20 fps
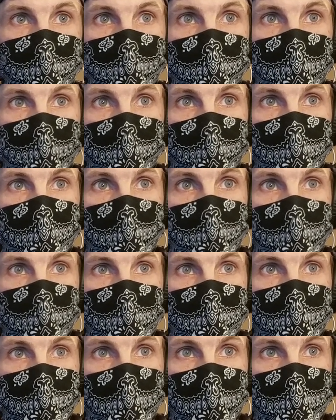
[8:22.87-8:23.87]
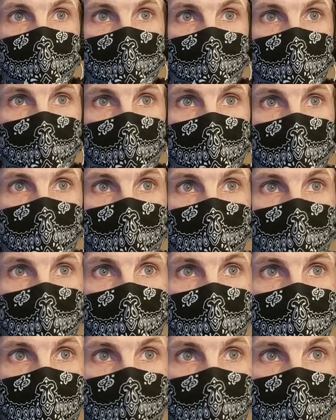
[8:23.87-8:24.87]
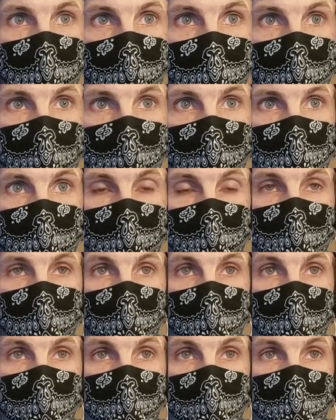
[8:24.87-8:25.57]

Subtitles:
Nobody speaks.